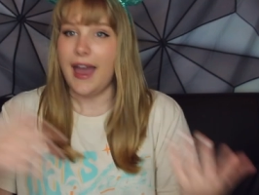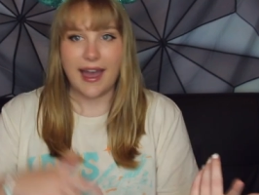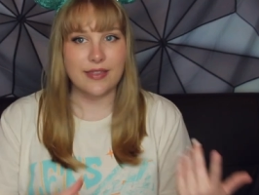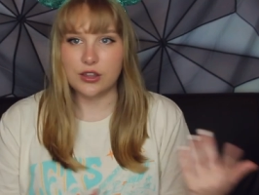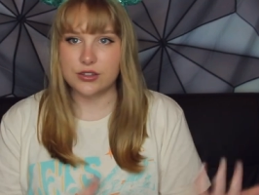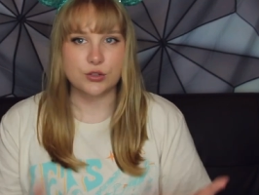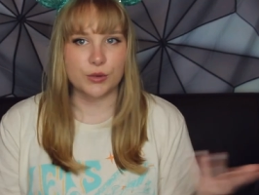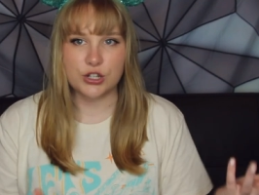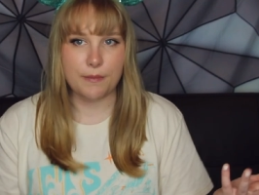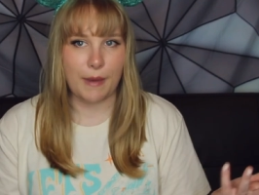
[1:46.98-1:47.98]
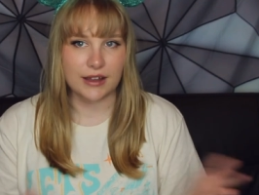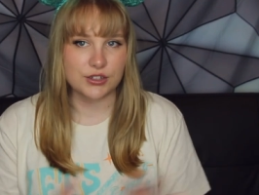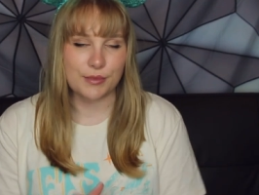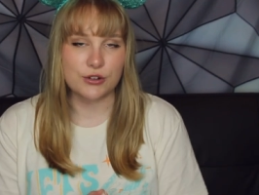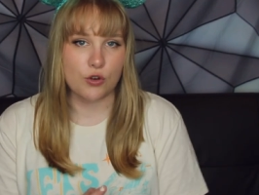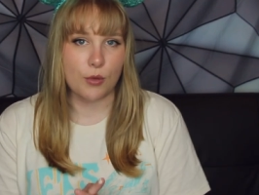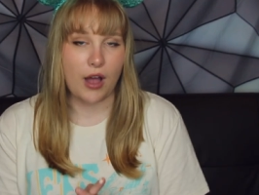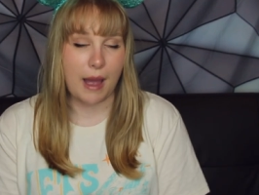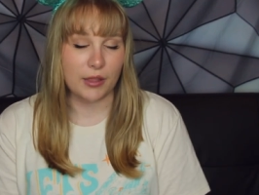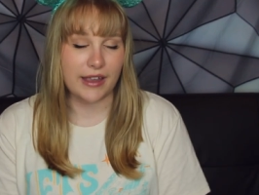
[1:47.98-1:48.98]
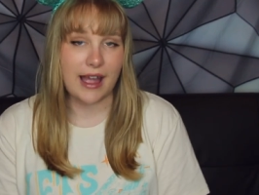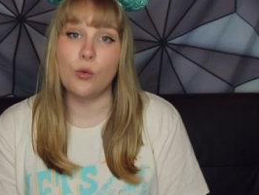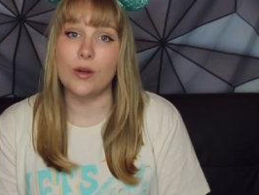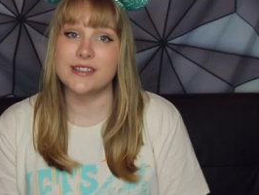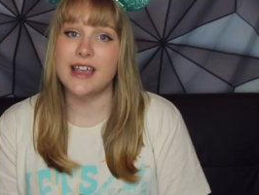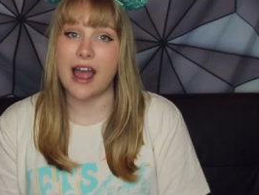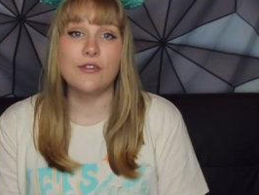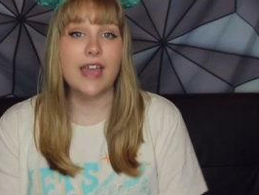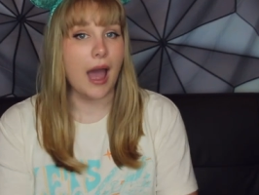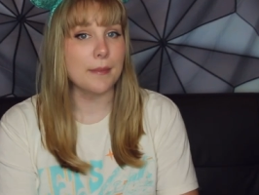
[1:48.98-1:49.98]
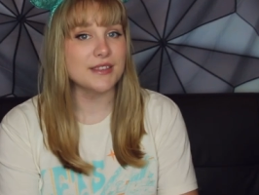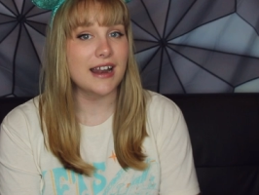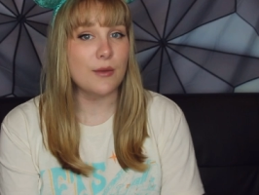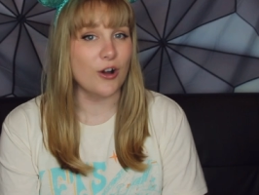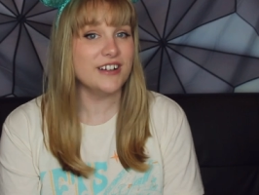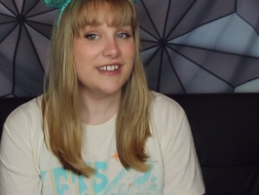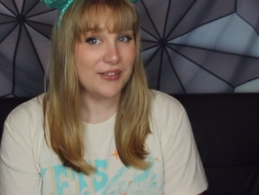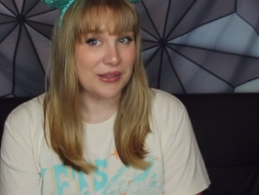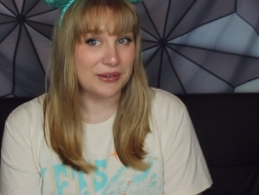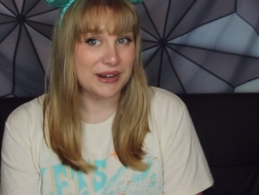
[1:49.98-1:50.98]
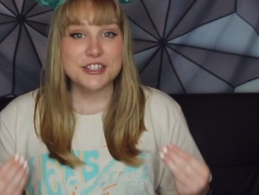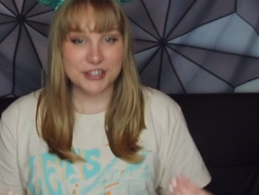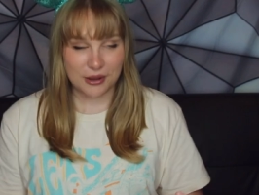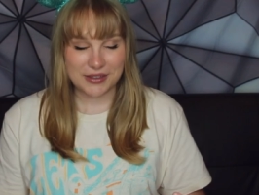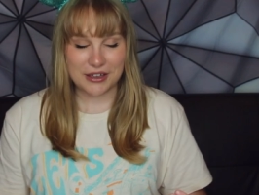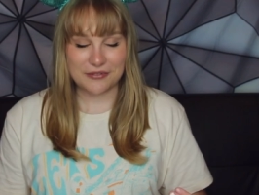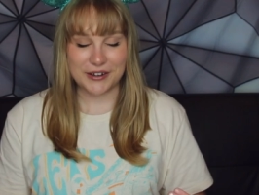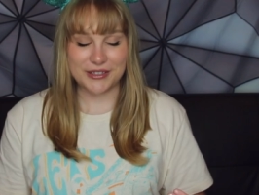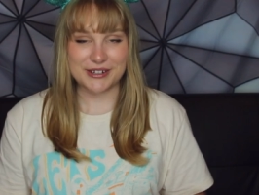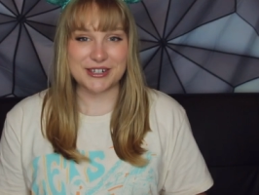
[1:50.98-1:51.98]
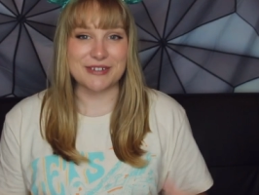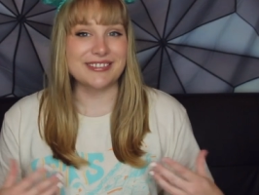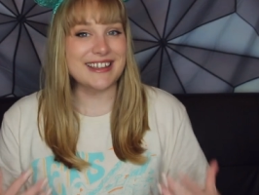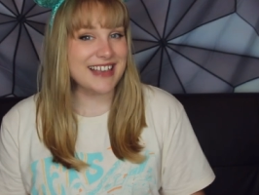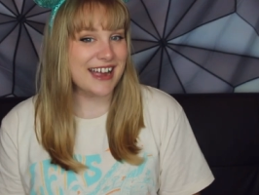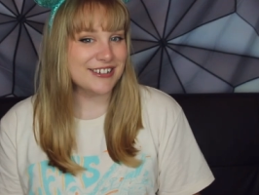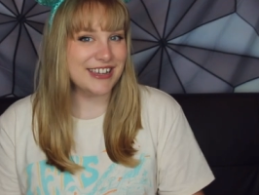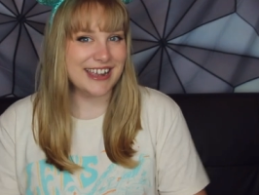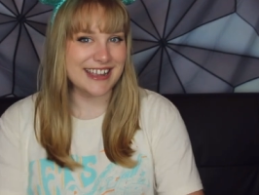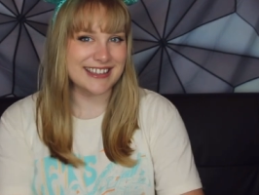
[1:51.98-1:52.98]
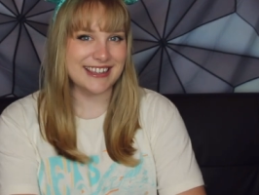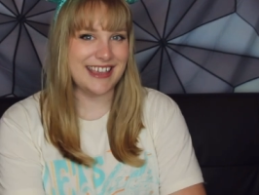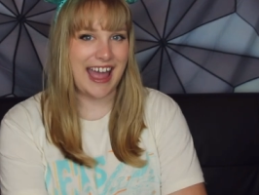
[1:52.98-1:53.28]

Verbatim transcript: and then switch it back to my normal Apple account once I have the apps that I want downloaded. So without further ado, let's actually actually get into the